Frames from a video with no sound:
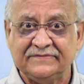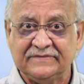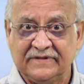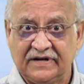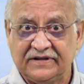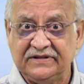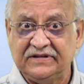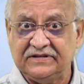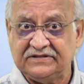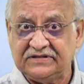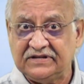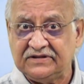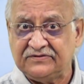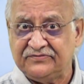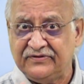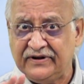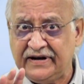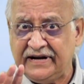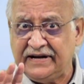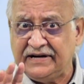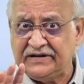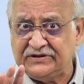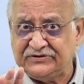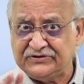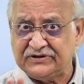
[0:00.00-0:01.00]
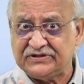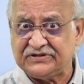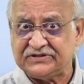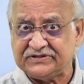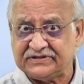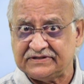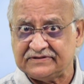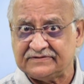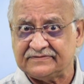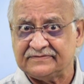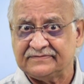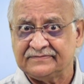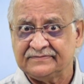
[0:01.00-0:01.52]
This is very interesting.
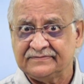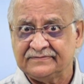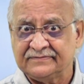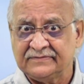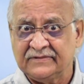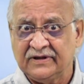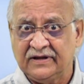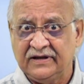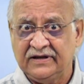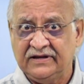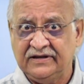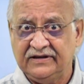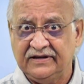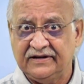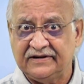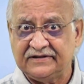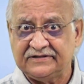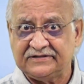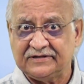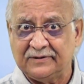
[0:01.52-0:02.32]
Here is